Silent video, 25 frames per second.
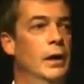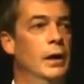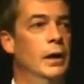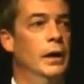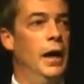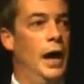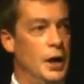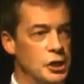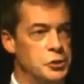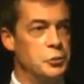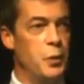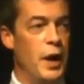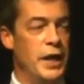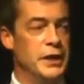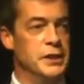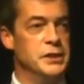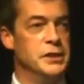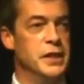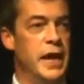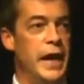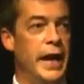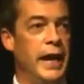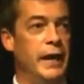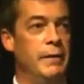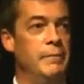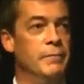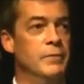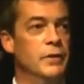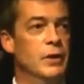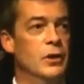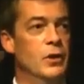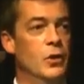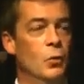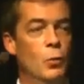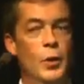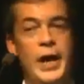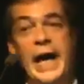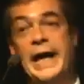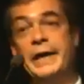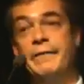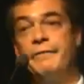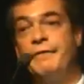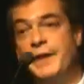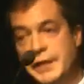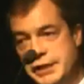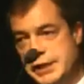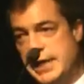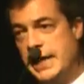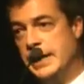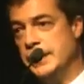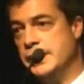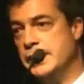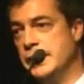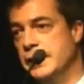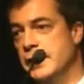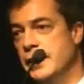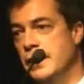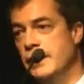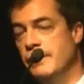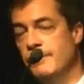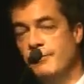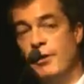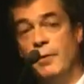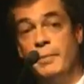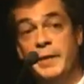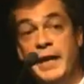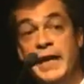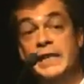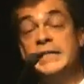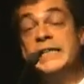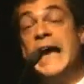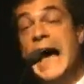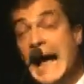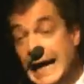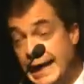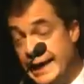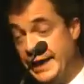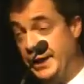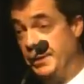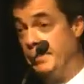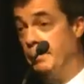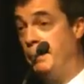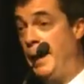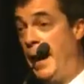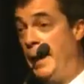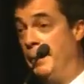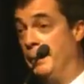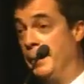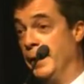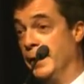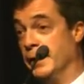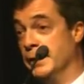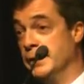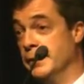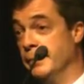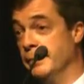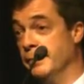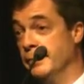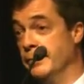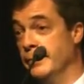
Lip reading: Last Wednesday, we had a visit from the Italian puppet.